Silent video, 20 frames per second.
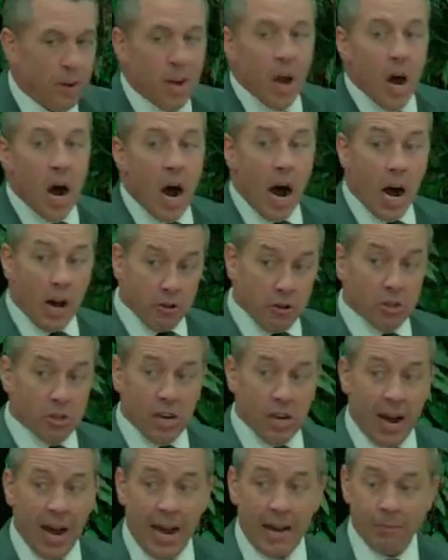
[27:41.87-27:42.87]
Other
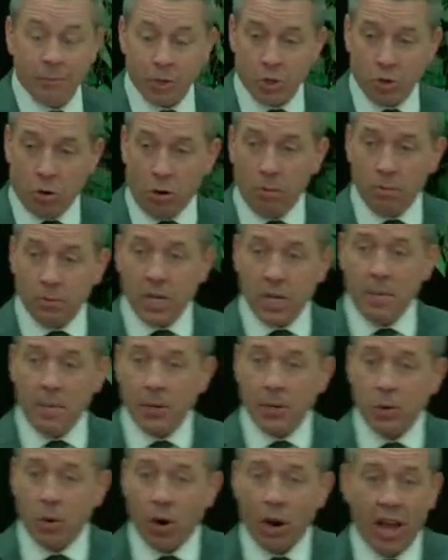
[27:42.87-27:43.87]
times, storms come into
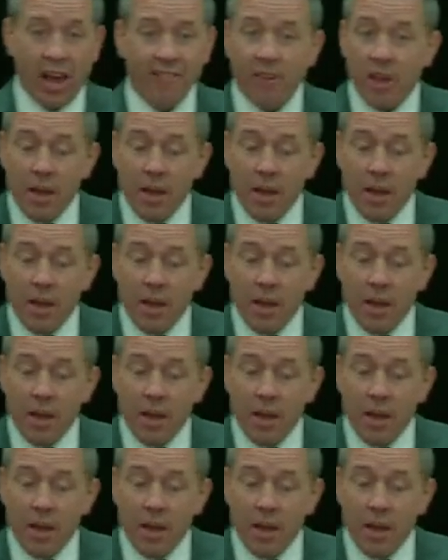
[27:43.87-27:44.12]
our life